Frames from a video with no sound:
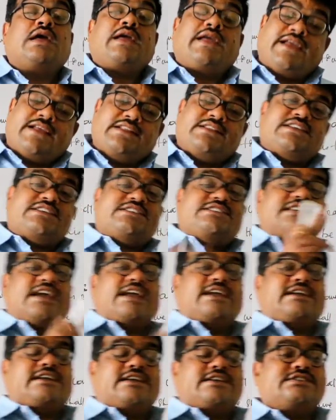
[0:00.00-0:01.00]
In this
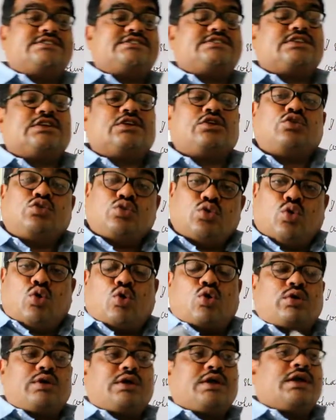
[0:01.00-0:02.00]
sentence,
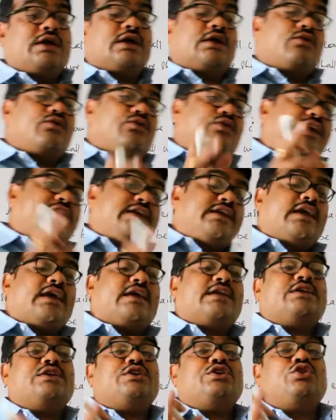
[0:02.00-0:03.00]
note we
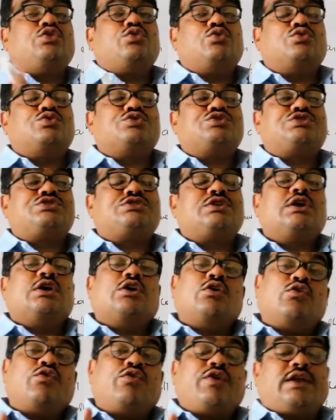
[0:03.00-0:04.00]
can
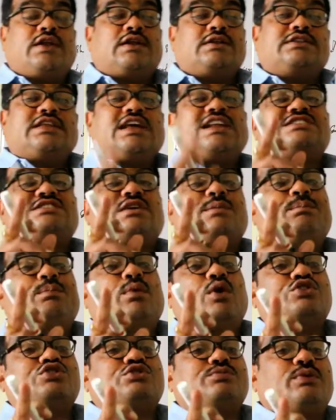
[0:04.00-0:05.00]
use will. There is a
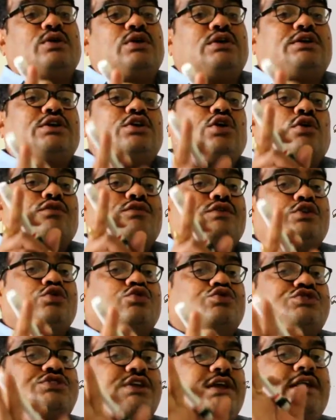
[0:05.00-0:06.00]
possibility of
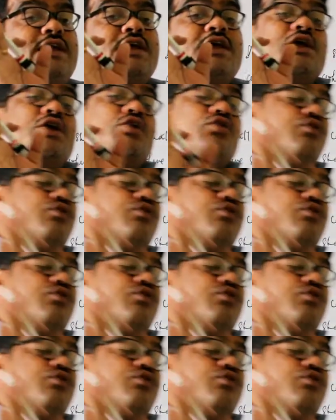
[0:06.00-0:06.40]
using